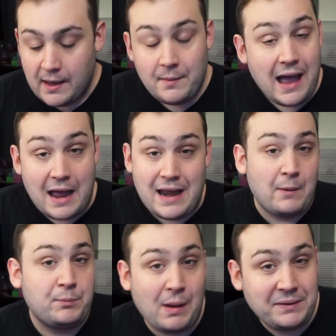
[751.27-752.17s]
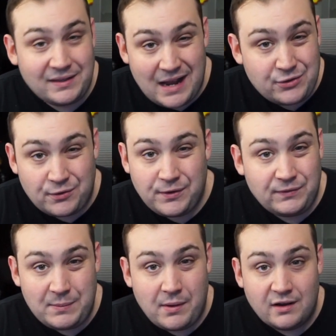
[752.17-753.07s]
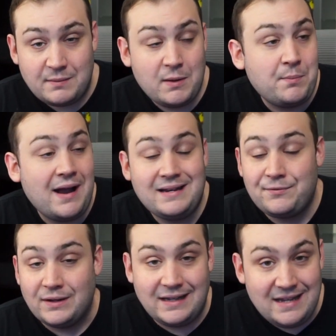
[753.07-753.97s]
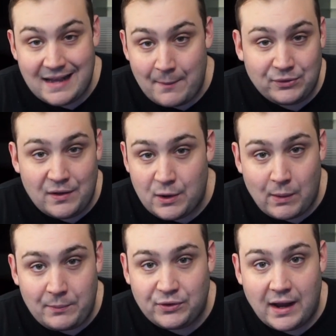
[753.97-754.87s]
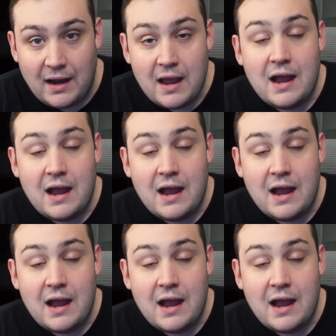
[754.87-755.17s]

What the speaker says: And I would probably take an extra $50 and maybe buy a different keycap set on their website,